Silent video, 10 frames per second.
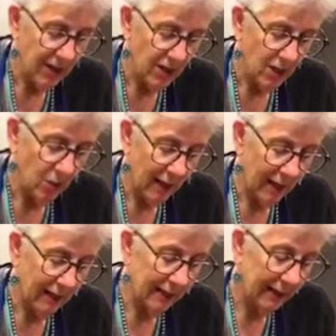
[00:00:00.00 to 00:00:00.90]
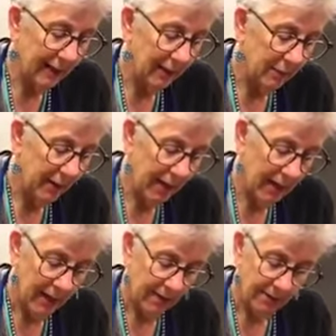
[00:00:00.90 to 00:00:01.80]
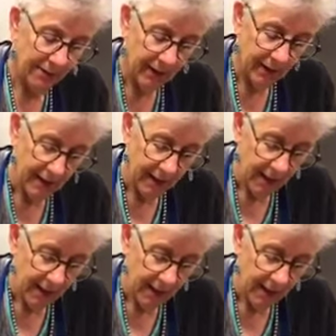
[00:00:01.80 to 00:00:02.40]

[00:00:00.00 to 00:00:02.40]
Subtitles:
And I do want a little bit of